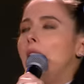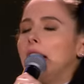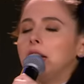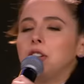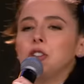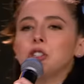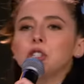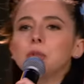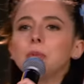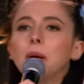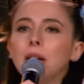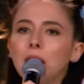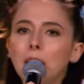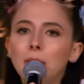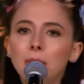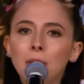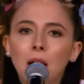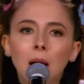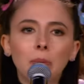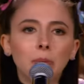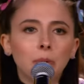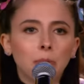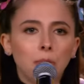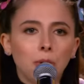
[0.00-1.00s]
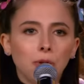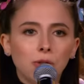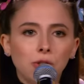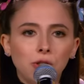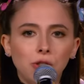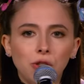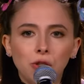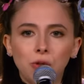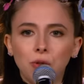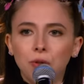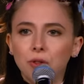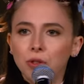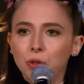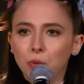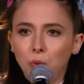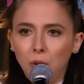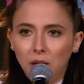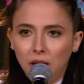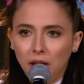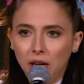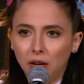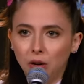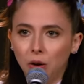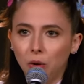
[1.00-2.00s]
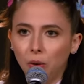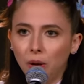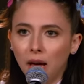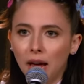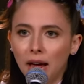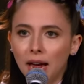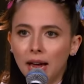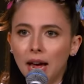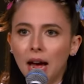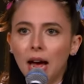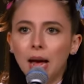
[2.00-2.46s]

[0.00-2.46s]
I just meant I'm not proposing to you this weekend, okay?